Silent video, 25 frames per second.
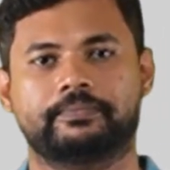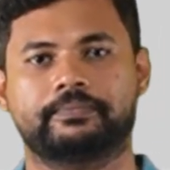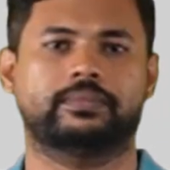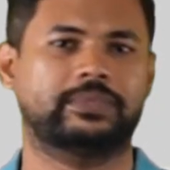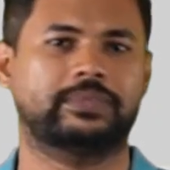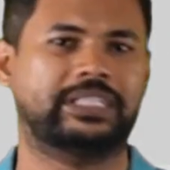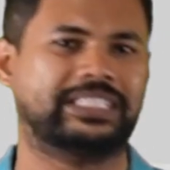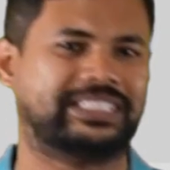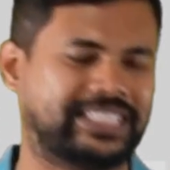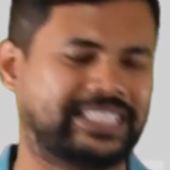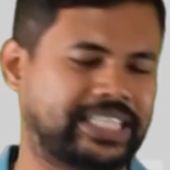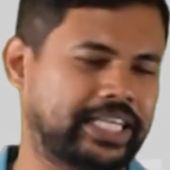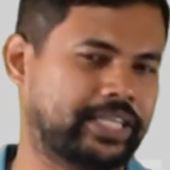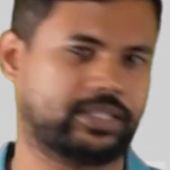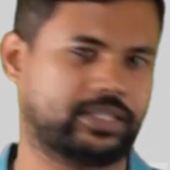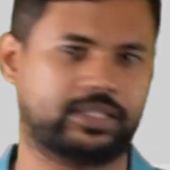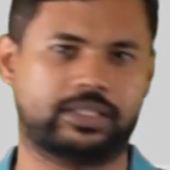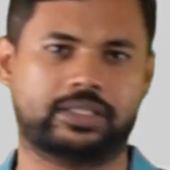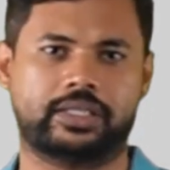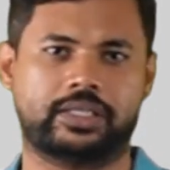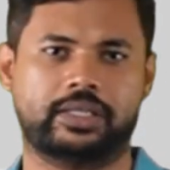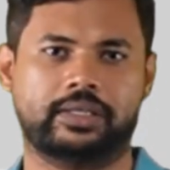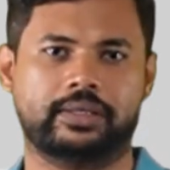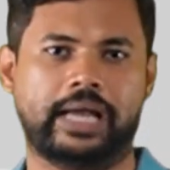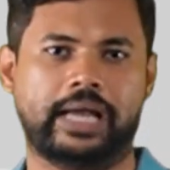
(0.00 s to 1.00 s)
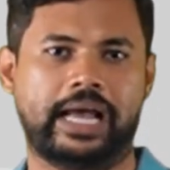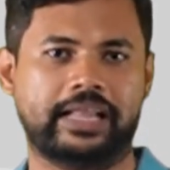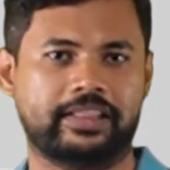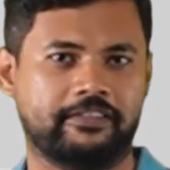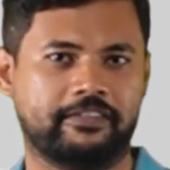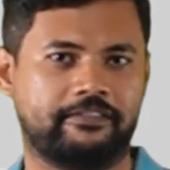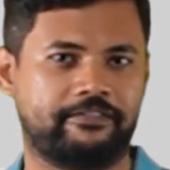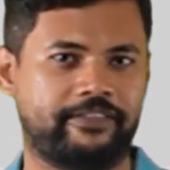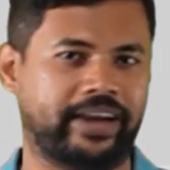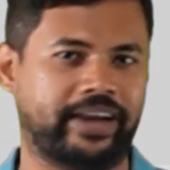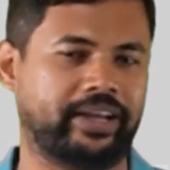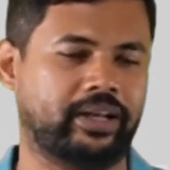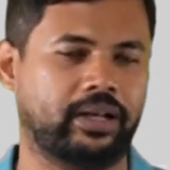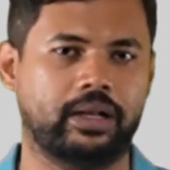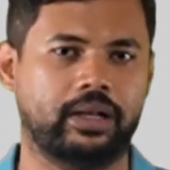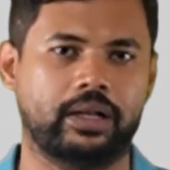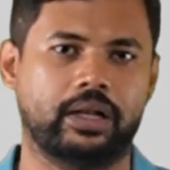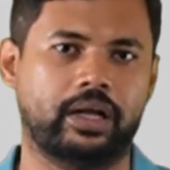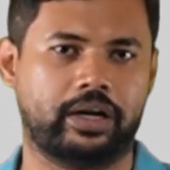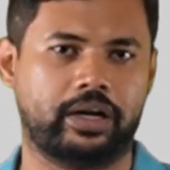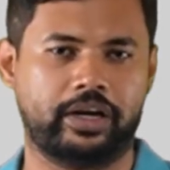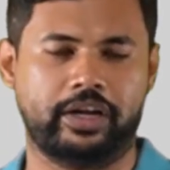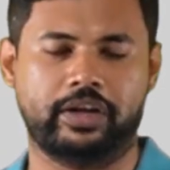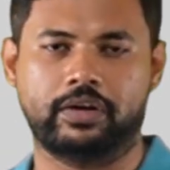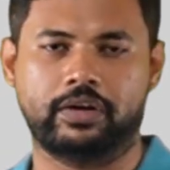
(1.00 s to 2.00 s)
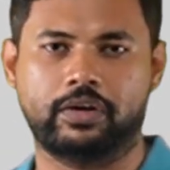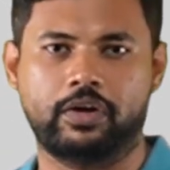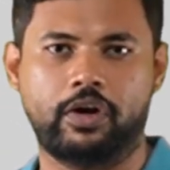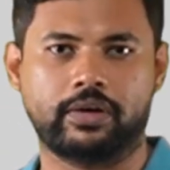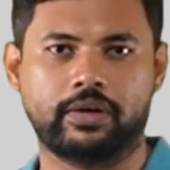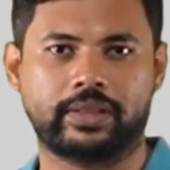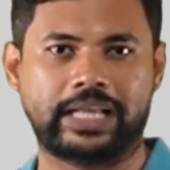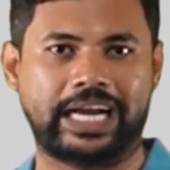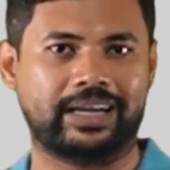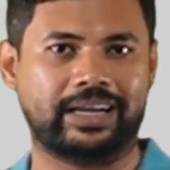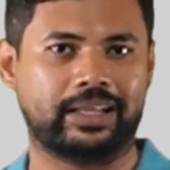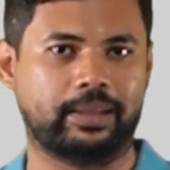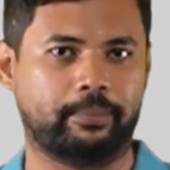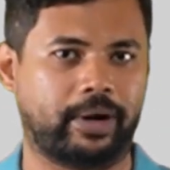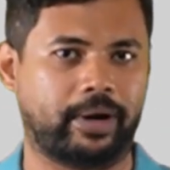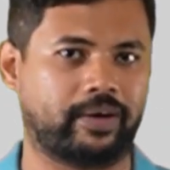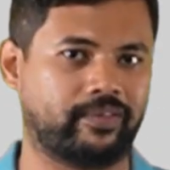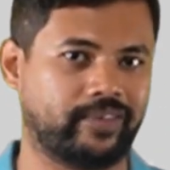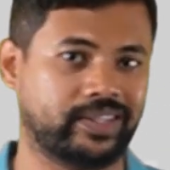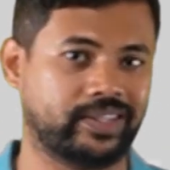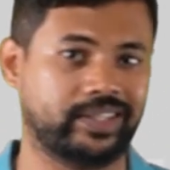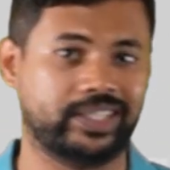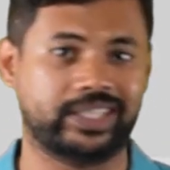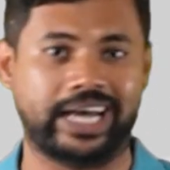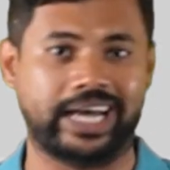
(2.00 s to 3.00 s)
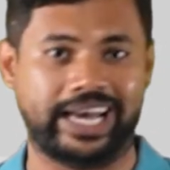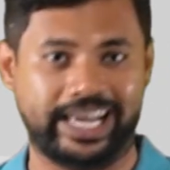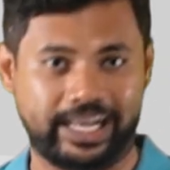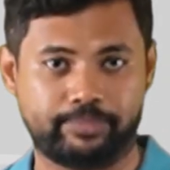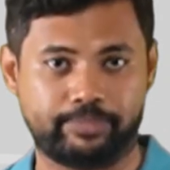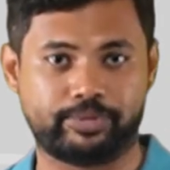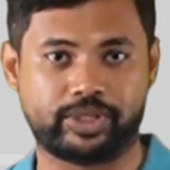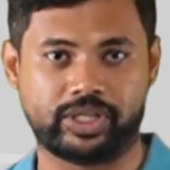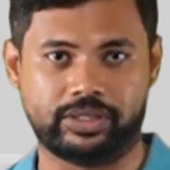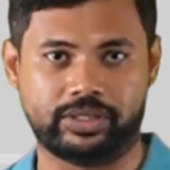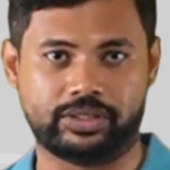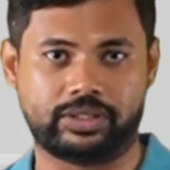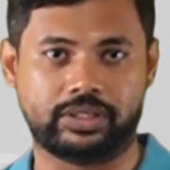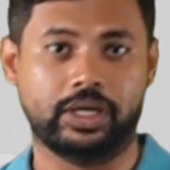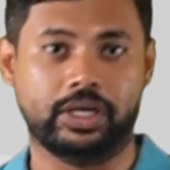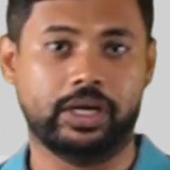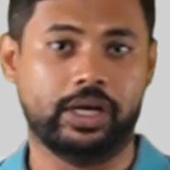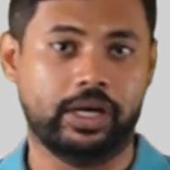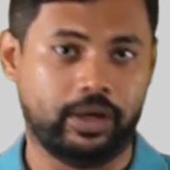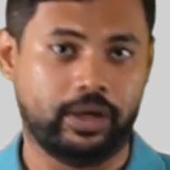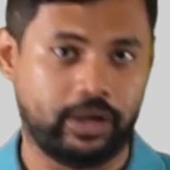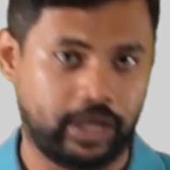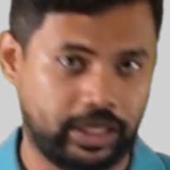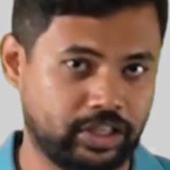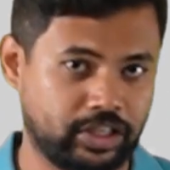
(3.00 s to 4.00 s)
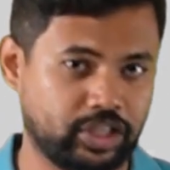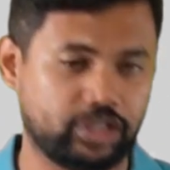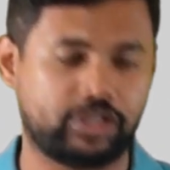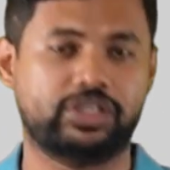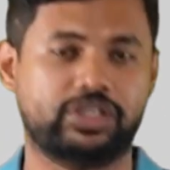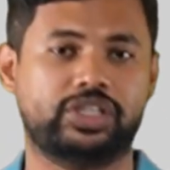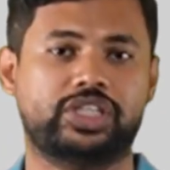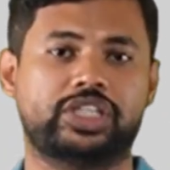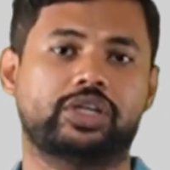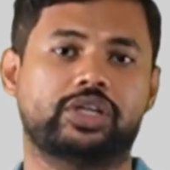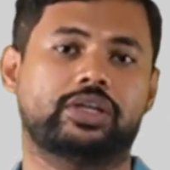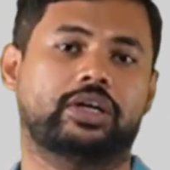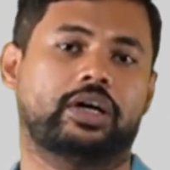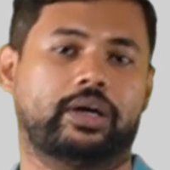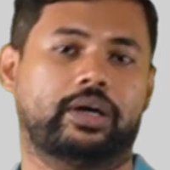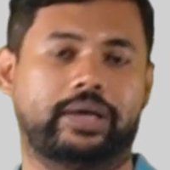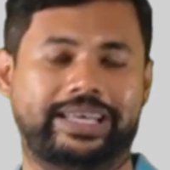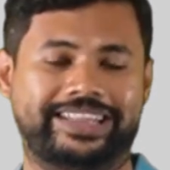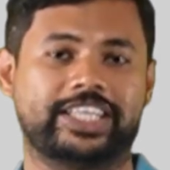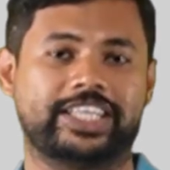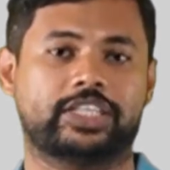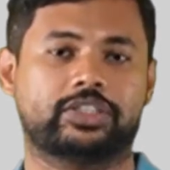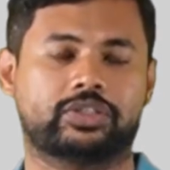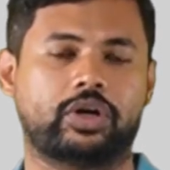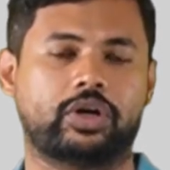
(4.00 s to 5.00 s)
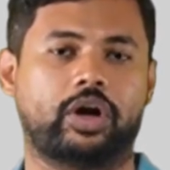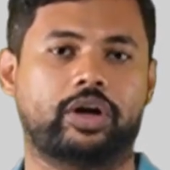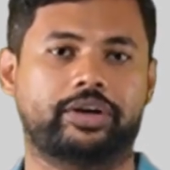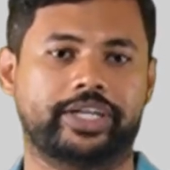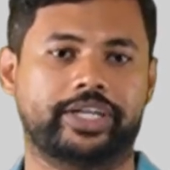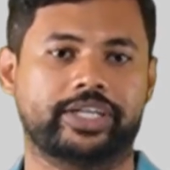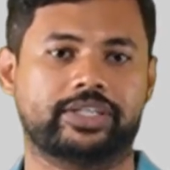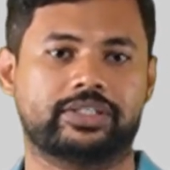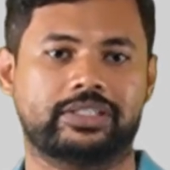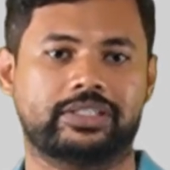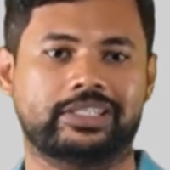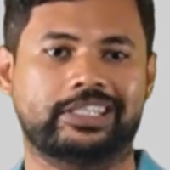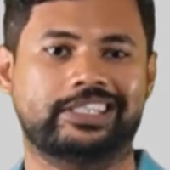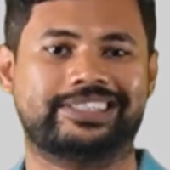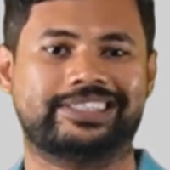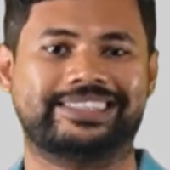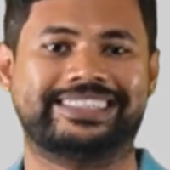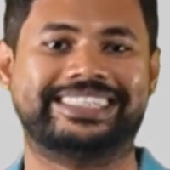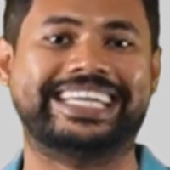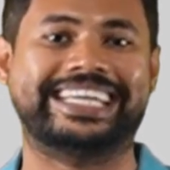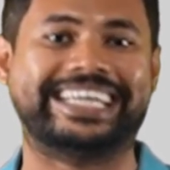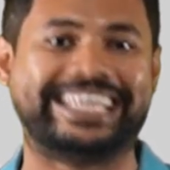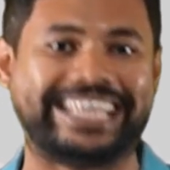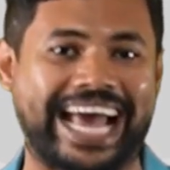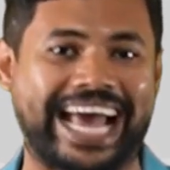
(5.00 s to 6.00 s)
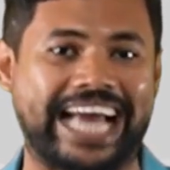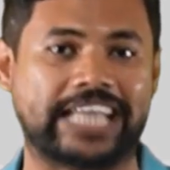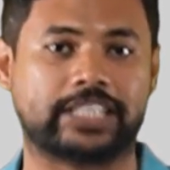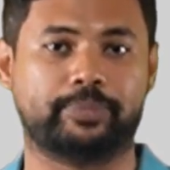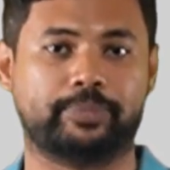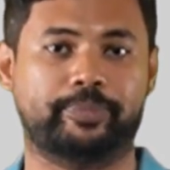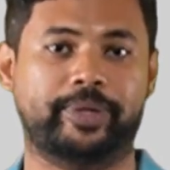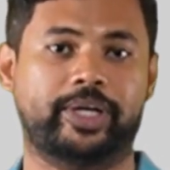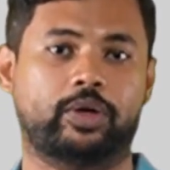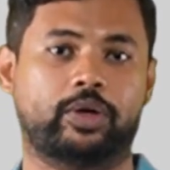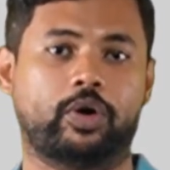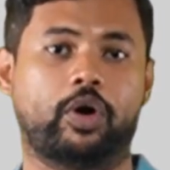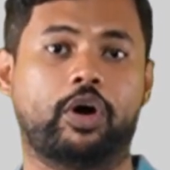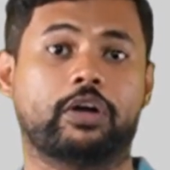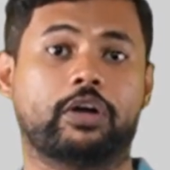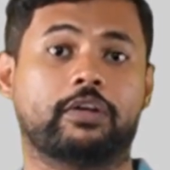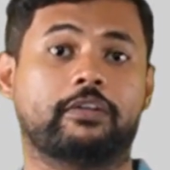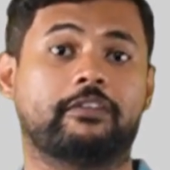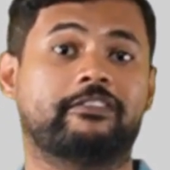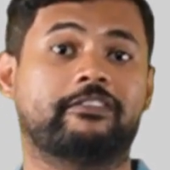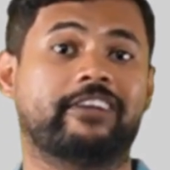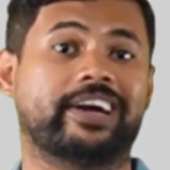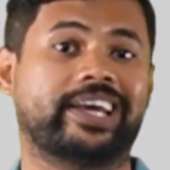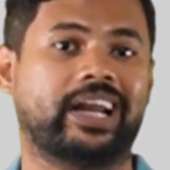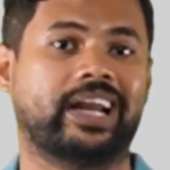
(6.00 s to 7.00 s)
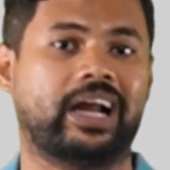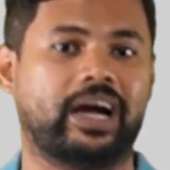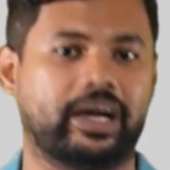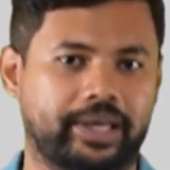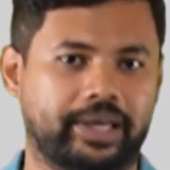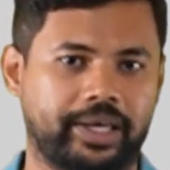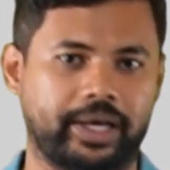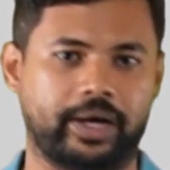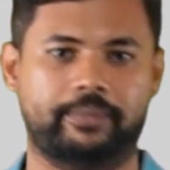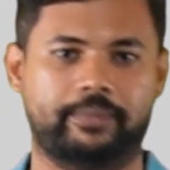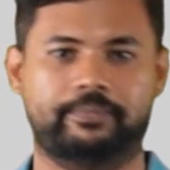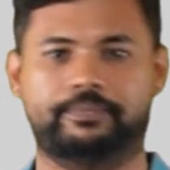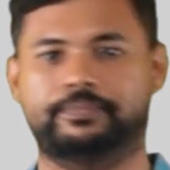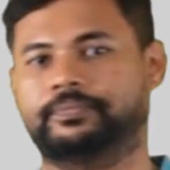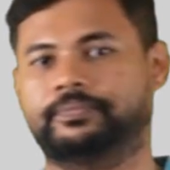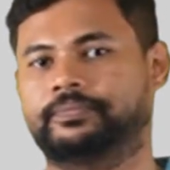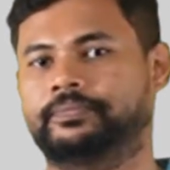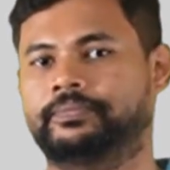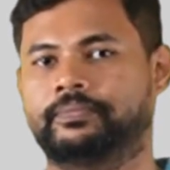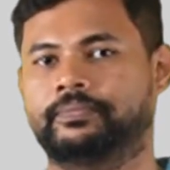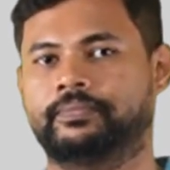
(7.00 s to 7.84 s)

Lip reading: The sixth and the final learning that the Bhagavad Gita helps us in this ethics context is detachment or vairagya.